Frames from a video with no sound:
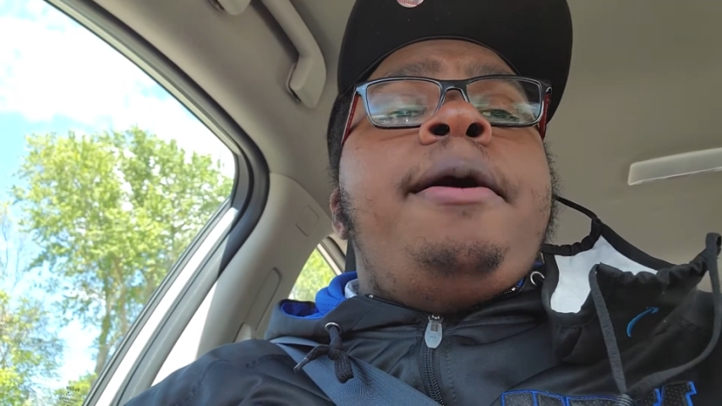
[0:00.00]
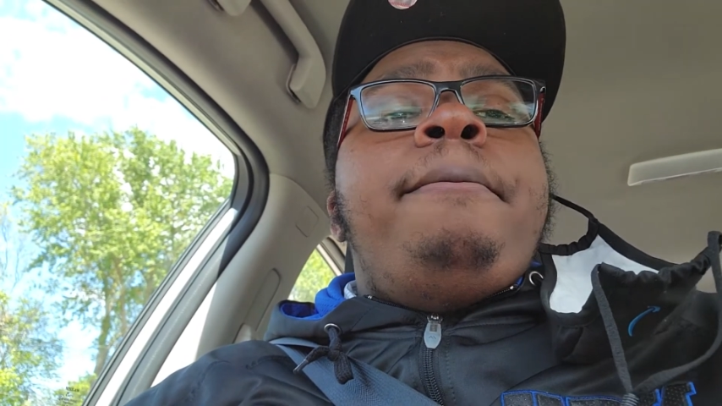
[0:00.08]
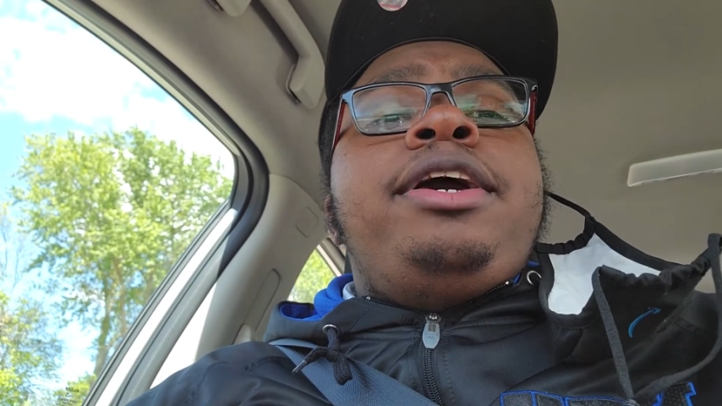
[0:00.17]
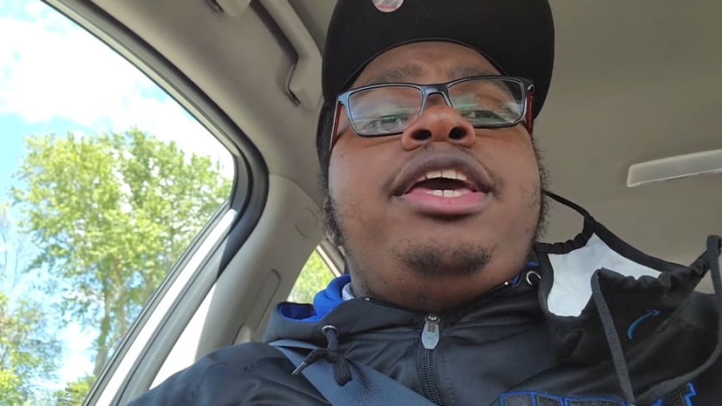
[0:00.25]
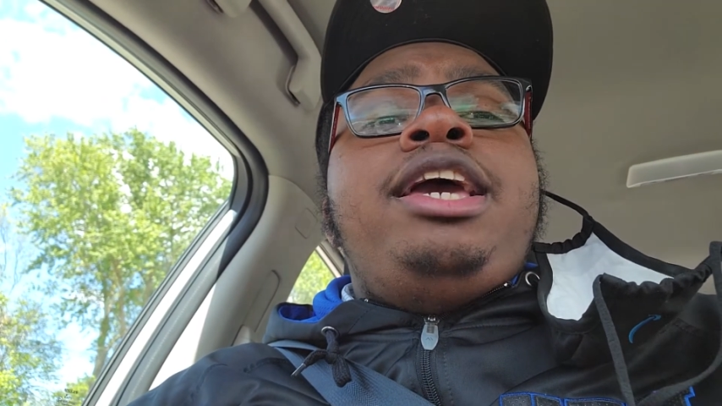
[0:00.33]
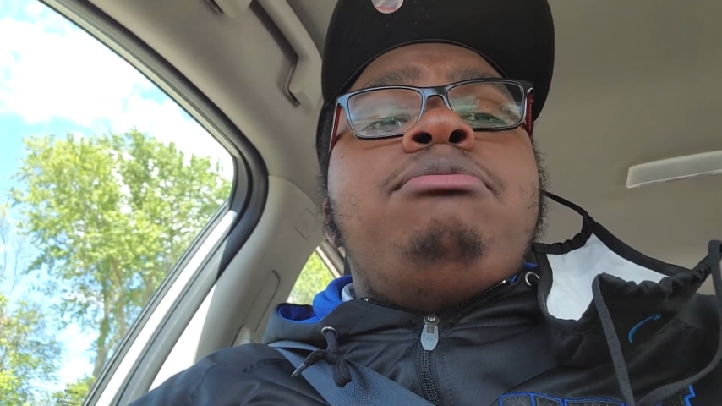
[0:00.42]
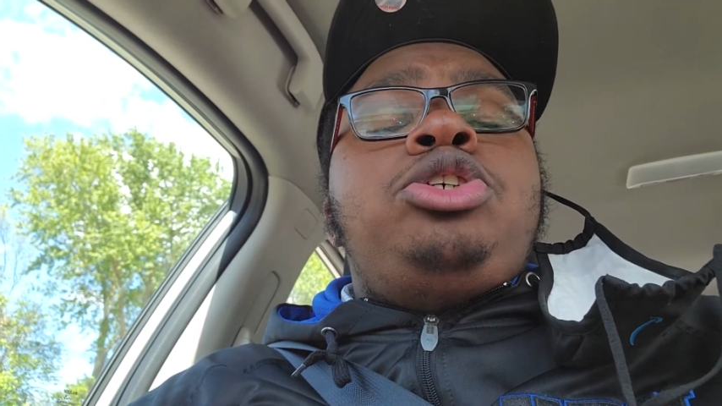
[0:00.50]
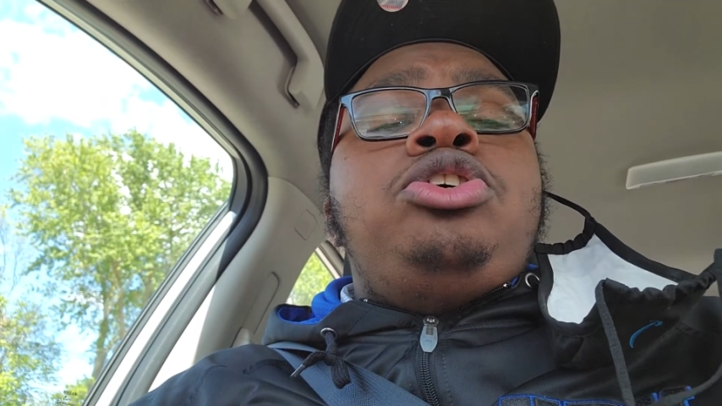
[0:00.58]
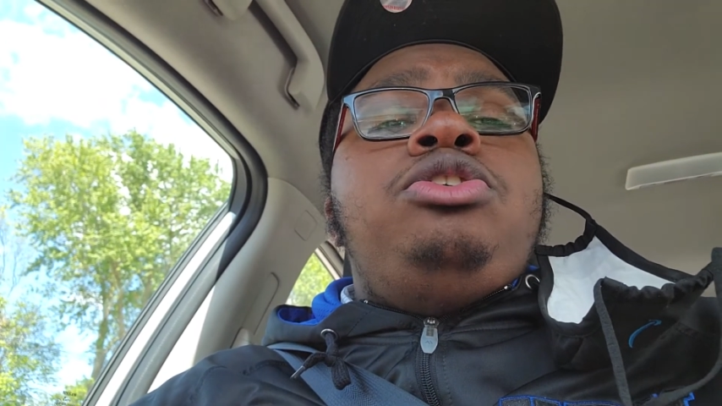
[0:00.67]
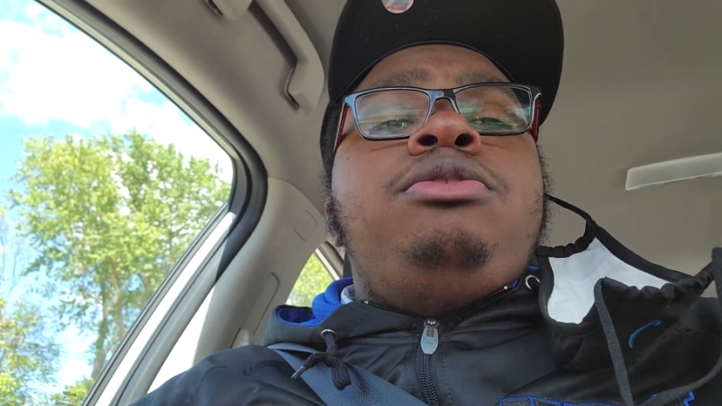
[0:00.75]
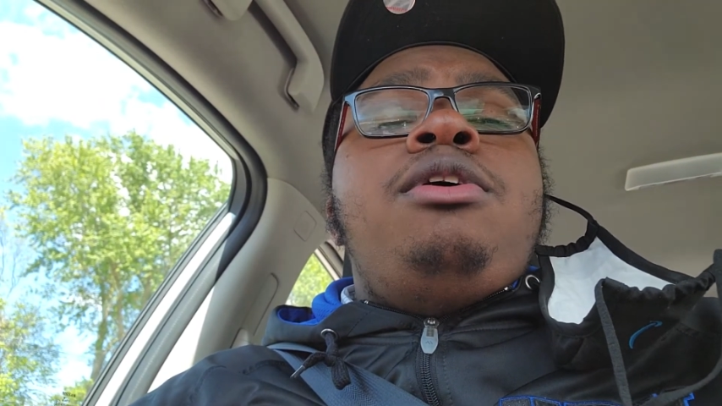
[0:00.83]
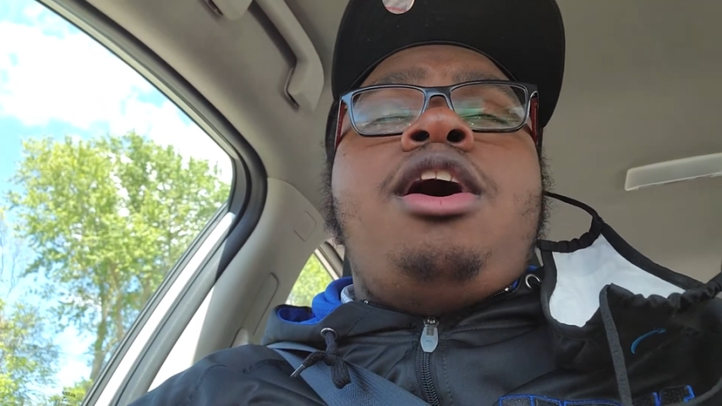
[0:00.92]
but game
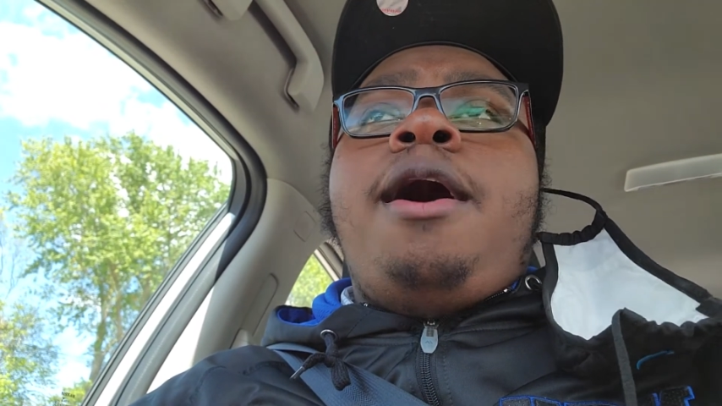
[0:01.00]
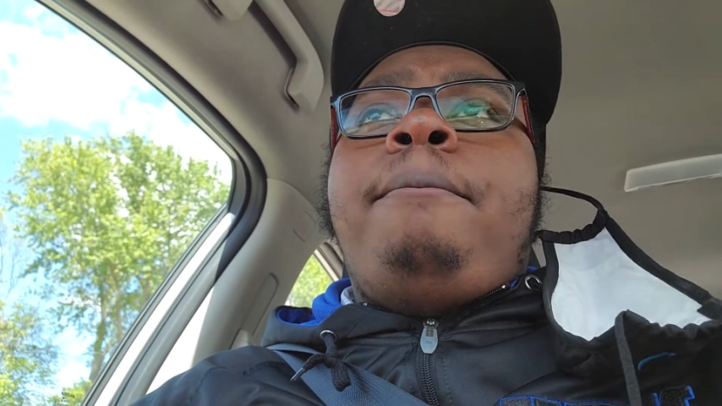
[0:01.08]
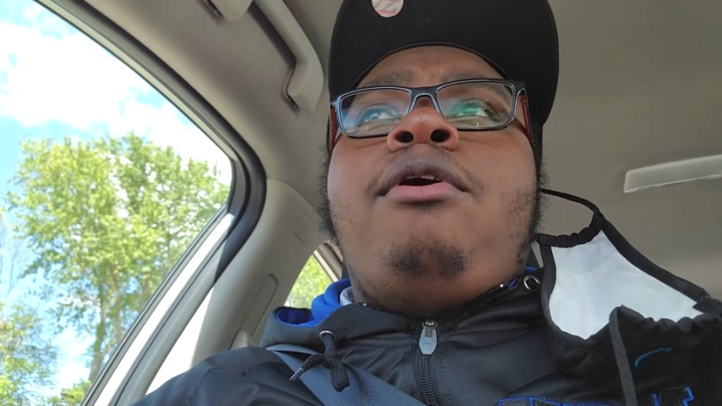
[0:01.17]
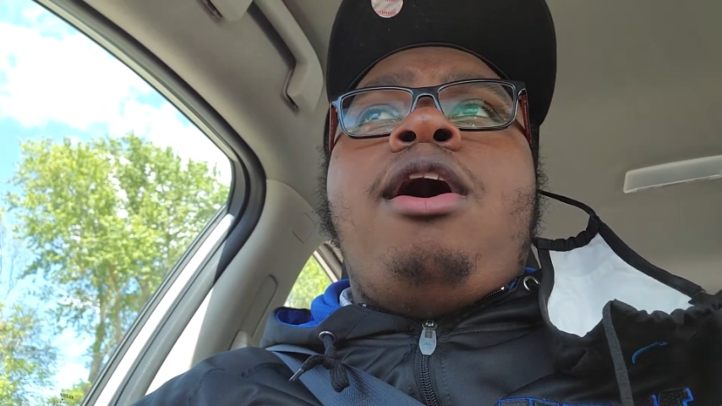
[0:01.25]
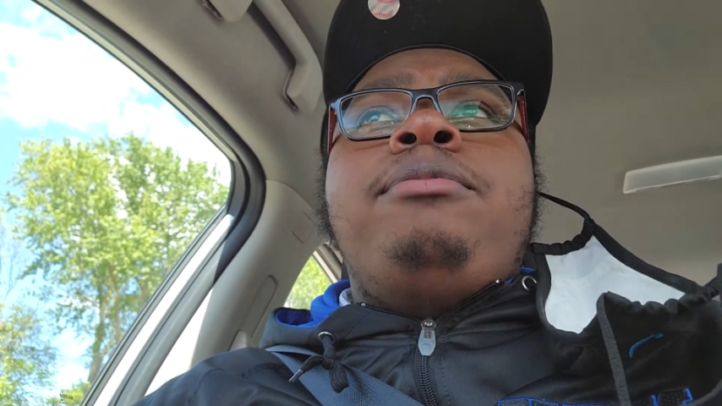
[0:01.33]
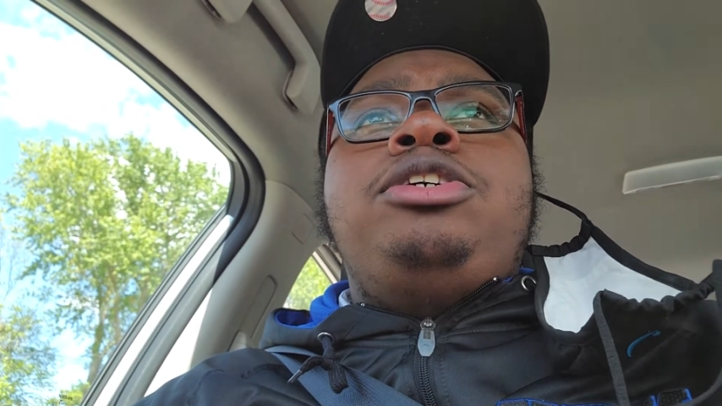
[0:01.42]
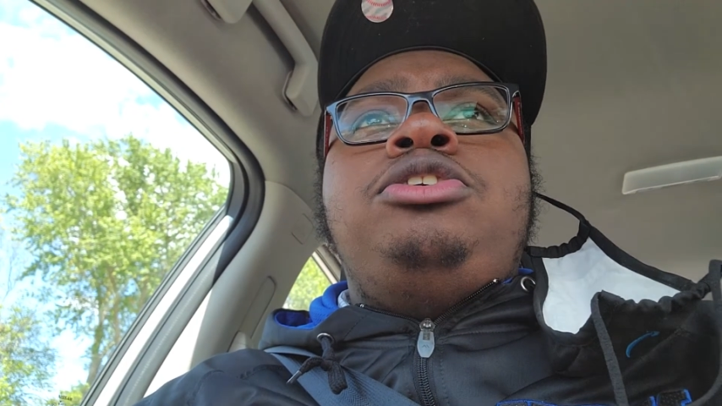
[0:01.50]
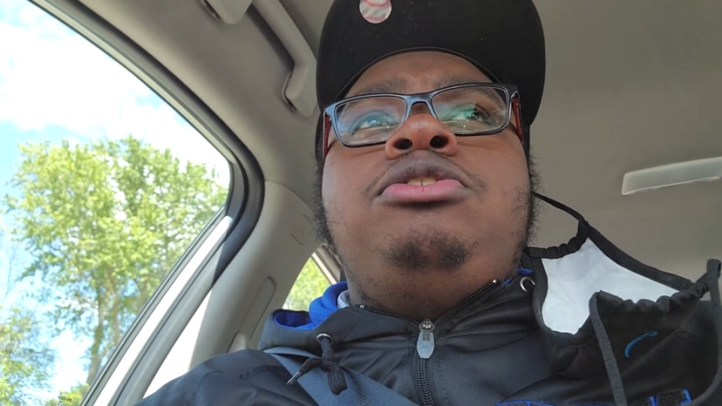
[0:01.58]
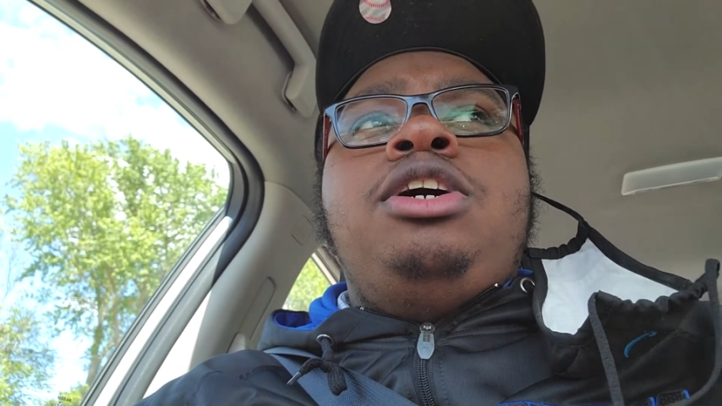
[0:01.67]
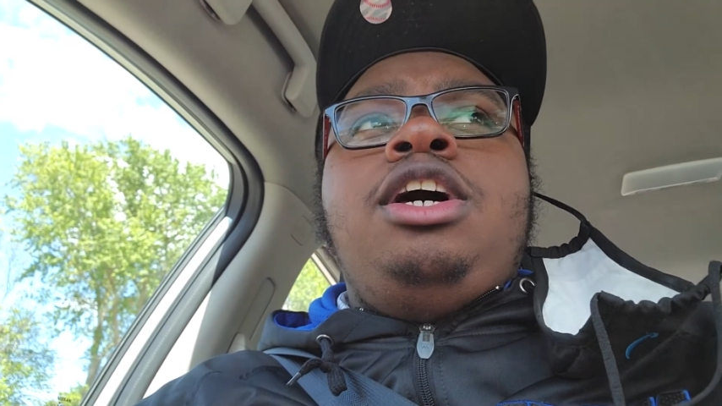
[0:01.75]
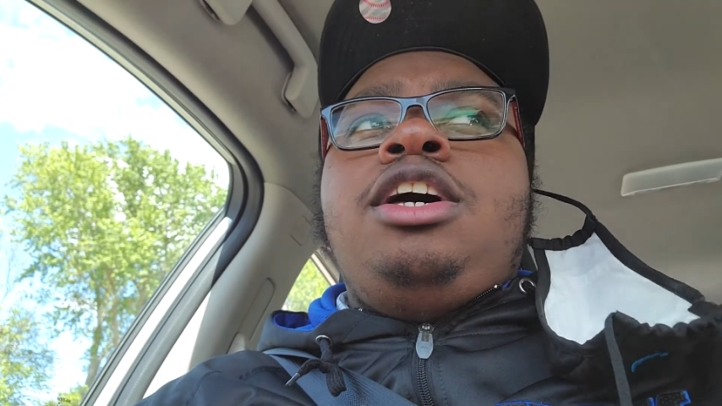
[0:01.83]
two, I promise you,